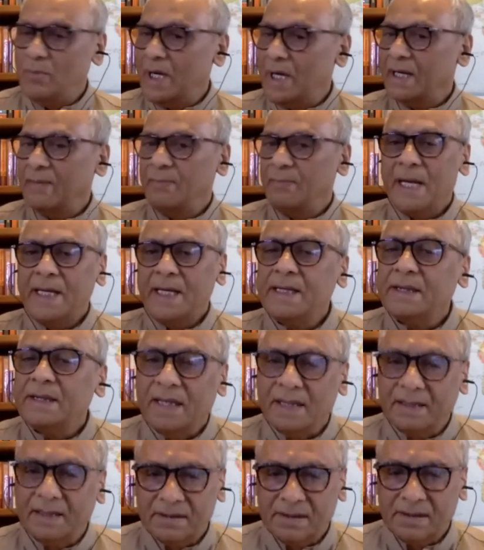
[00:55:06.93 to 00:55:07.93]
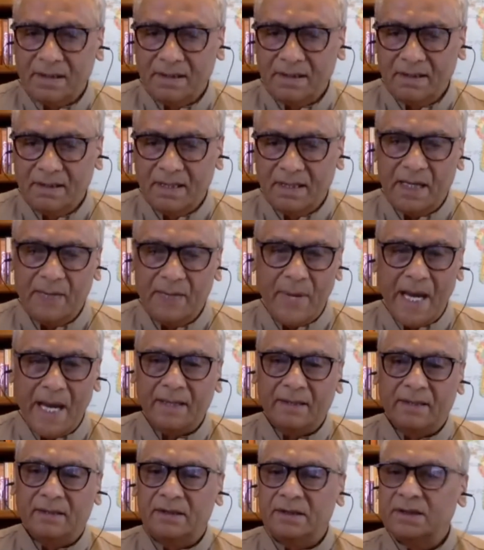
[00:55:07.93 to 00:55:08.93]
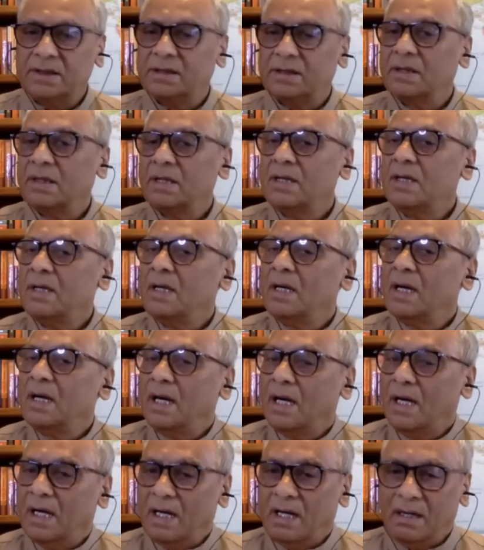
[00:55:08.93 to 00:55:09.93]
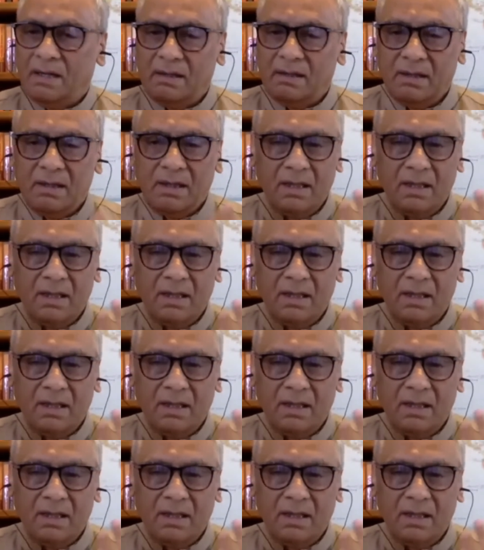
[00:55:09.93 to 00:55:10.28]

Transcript: make many things like bangles, uh,